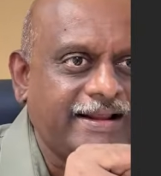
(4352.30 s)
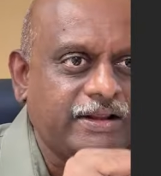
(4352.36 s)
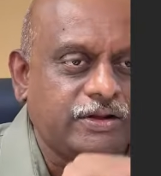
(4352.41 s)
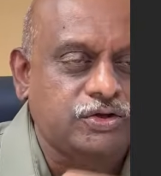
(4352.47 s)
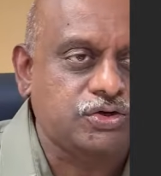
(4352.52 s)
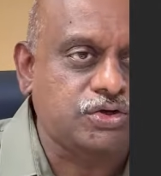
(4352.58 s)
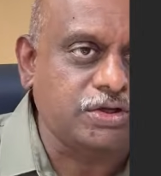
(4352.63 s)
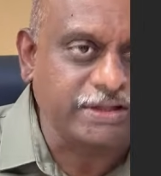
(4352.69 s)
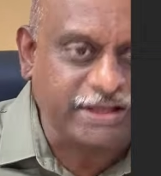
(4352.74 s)

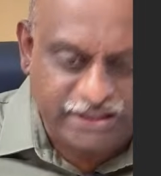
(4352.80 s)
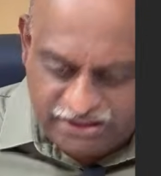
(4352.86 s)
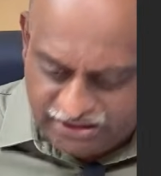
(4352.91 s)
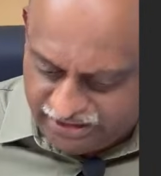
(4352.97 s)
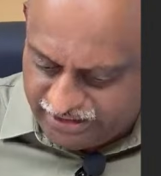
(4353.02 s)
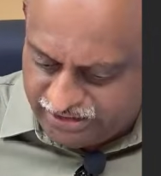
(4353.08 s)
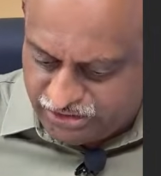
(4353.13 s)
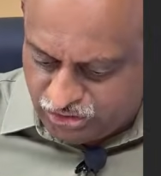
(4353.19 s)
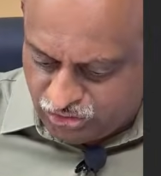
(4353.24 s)
So that is the
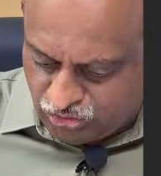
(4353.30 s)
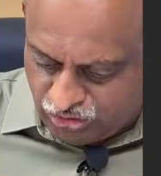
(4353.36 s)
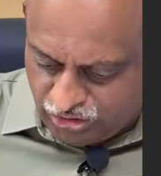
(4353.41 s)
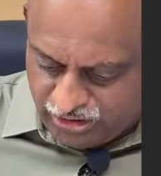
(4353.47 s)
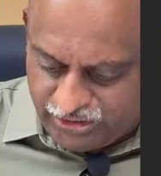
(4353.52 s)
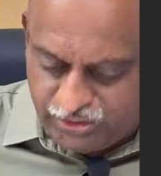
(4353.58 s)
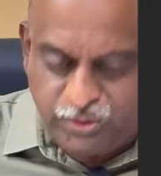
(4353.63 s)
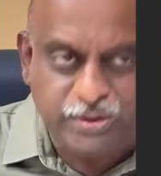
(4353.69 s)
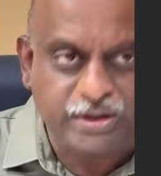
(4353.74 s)
reason all
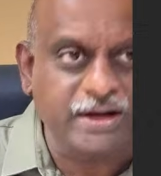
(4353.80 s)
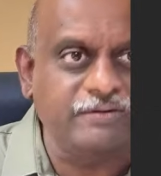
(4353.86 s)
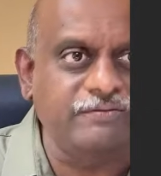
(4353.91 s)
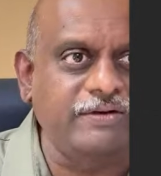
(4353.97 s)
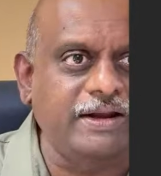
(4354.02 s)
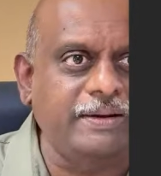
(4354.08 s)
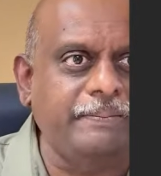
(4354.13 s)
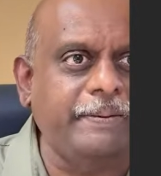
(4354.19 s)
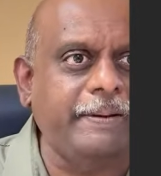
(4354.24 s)
urine
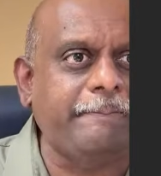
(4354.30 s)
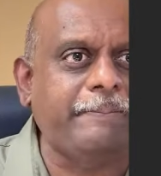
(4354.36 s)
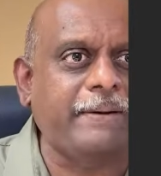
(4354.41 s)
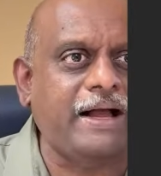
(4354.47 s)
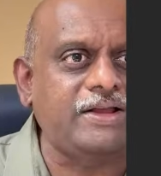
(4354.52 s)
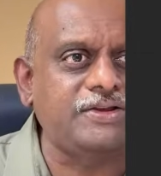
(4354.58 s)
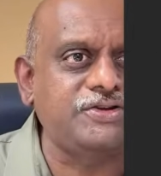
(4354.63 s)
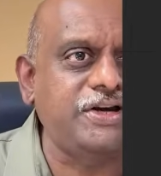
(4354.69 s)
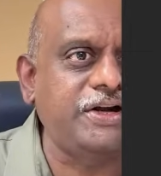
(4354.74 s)
will be
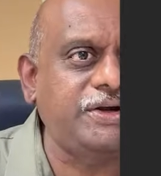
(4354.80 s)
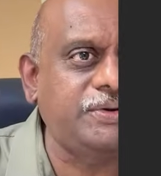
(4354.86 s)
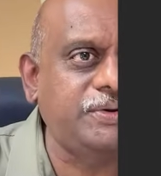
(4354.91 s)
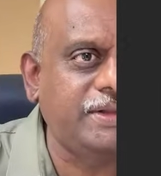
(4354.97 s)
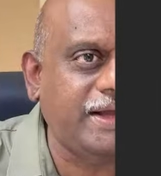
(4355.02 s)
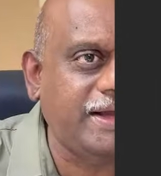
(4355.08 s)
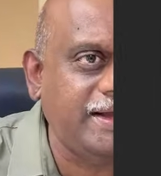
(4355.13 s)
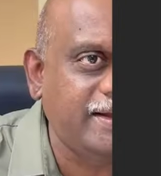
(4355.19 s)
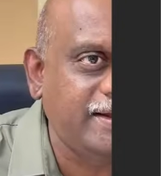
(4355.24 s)
passed into
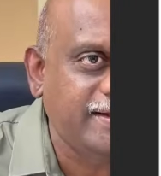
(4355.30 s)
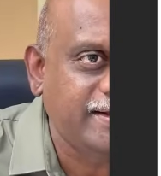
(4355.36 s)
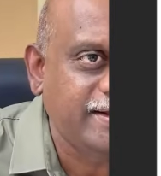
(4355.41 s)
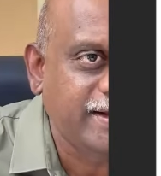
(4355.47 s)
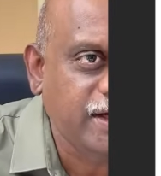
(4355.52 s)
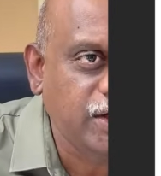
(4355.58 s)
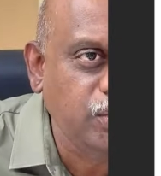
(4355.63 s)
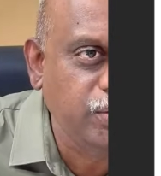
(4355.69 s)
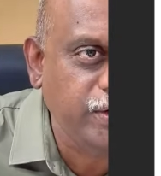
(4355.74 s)
the
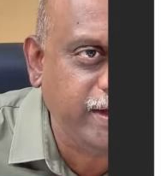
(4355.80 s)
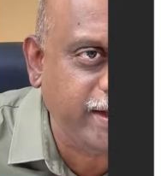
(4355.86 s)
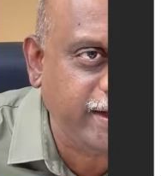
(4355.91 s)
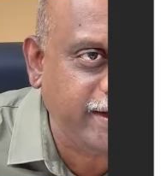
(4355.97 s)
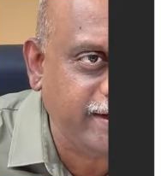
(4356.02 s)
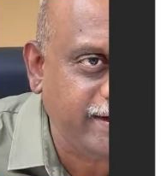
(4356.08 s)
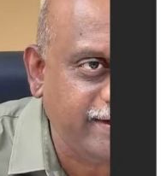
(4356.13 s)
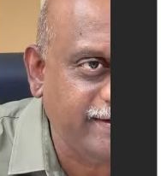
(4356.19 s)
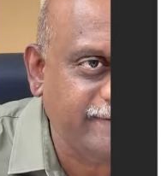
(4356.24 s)

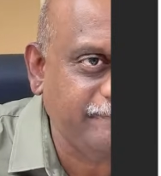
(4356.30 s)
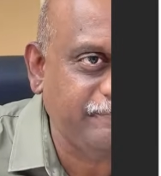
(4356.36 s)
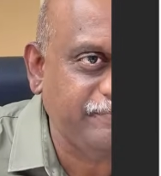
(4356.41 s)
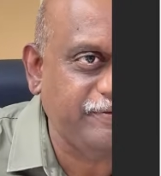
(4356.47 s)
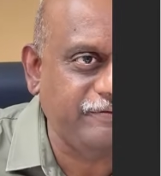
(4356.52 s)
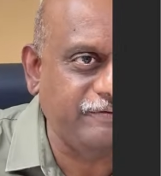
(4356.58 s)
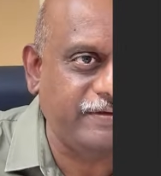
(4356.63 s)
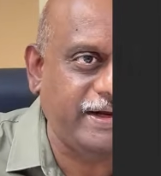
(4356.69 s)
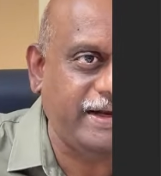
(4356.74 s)
lungi
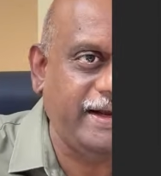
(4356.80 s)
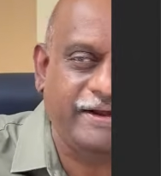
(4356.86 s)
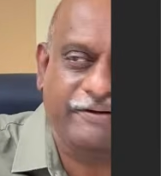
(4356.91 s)
when a